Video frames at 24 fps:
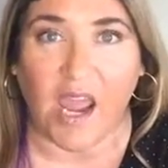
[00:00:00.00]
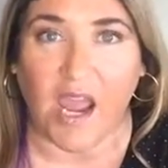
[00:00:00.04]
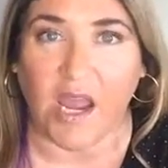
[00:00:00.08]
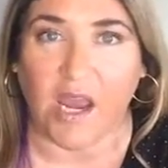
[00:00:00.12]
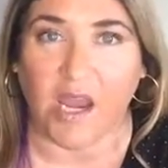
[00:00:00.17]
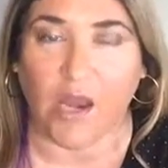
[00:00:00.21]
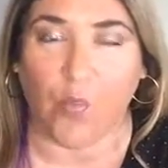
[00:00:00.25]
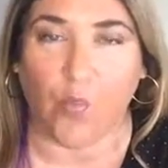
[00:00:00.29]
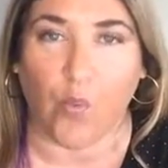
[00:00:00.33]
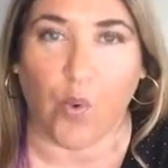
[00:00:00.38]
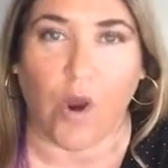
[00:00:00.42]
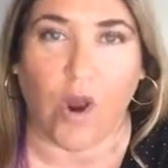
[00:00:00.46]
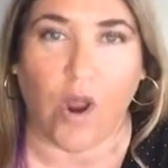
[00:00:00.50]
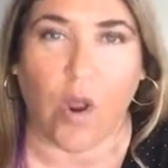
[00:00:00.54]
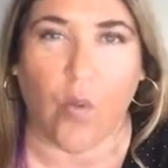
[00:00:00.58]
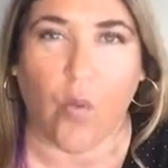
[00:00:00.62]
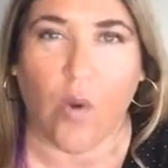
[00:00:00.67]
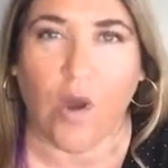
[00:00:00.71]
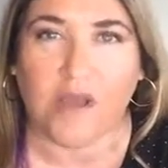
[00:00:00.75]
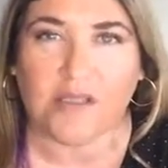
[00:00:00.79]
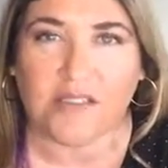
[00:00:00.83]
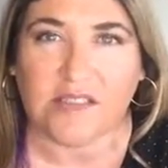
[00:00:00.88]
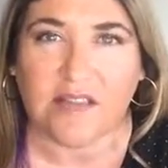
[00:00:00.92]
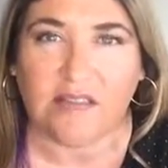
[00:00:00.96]
and where I
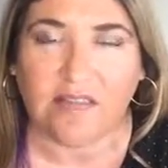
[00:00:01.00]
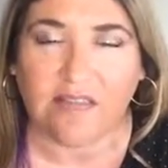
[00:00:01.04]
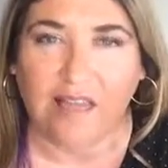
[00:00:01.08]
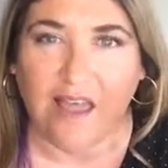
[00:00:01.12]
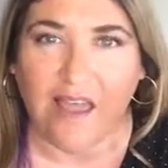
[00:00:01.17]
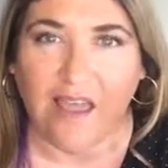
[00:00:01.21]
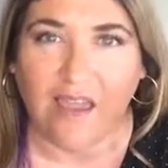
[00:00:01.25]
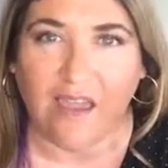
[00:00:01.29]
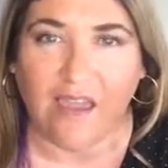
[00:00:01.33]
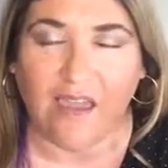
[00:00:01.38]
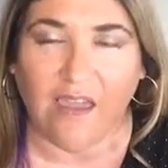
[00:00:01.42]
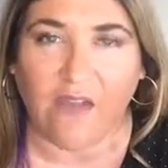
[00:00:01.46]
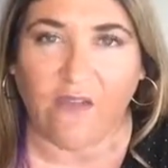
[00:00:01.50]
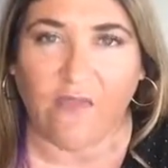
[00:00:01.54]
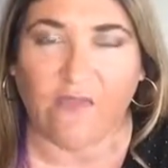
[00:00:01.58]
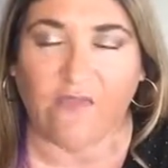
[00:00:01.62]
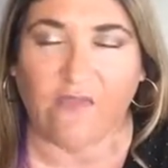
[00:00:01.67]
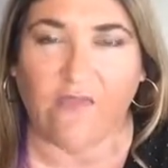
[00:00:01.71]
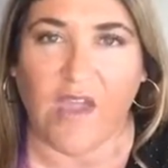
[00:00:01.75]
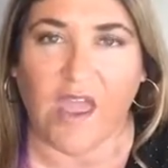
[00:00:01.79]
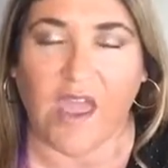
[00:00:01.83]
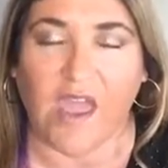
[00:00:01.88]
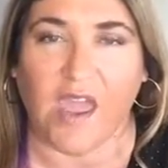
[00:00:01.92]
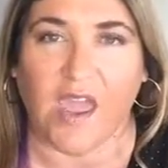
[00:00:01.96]
was in
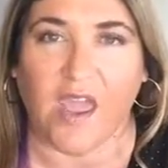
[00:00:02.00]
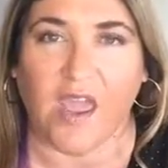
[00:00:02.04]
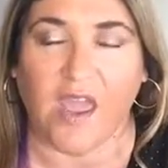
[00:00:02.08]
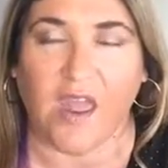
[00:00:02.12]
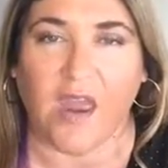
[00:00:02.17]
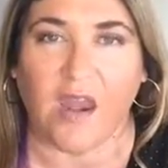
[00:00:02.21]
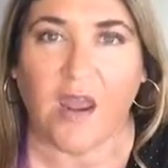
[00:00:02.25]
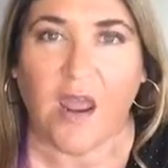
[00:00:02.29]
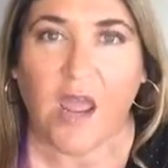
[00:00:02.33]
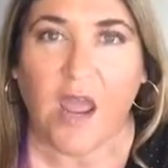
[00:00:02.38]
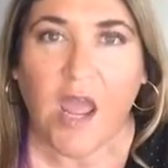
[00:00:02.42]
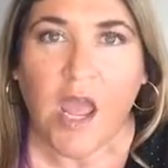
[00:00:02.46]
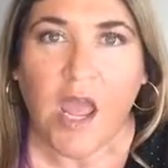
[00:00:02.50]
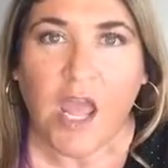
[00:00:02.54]
life, and